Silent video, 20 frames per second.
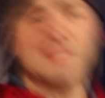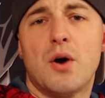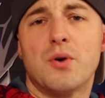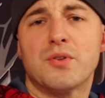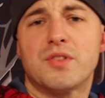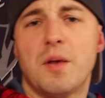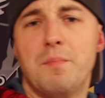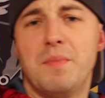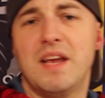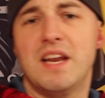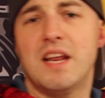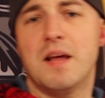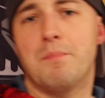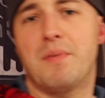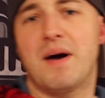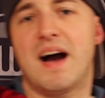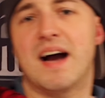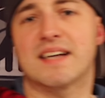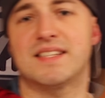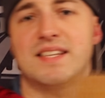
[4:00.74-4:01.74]
go with the medium
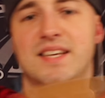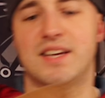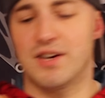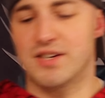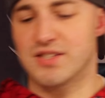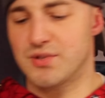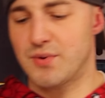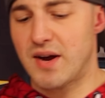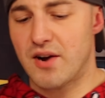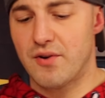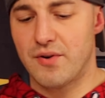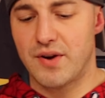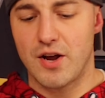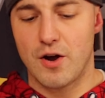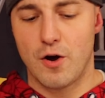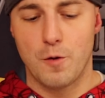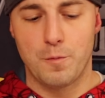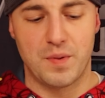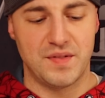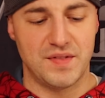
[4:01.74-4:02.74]
box here. So I already
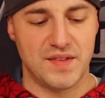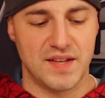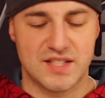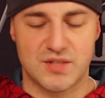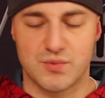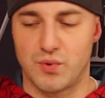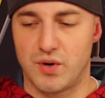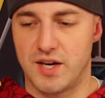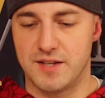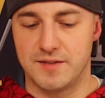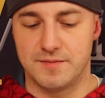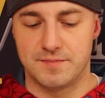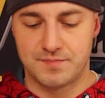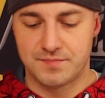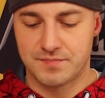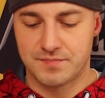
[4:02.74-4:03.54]
opened this one.